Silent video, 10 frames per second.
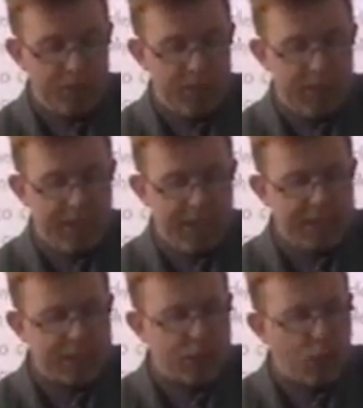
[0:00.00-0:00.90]
that this
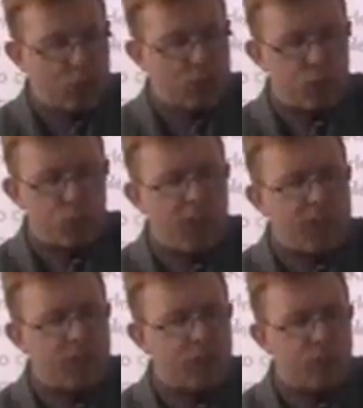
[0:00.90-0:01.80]
doctrine runs
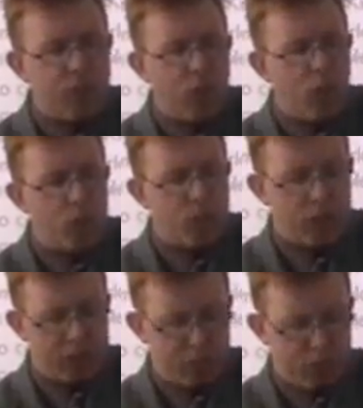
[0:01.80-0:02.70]
through the whole
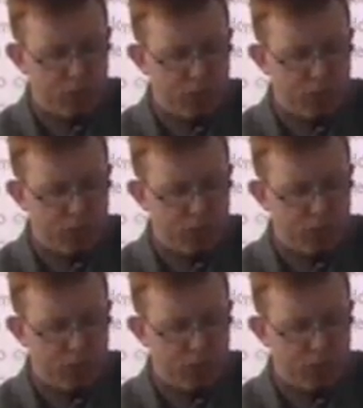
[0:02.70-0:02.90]
gospel.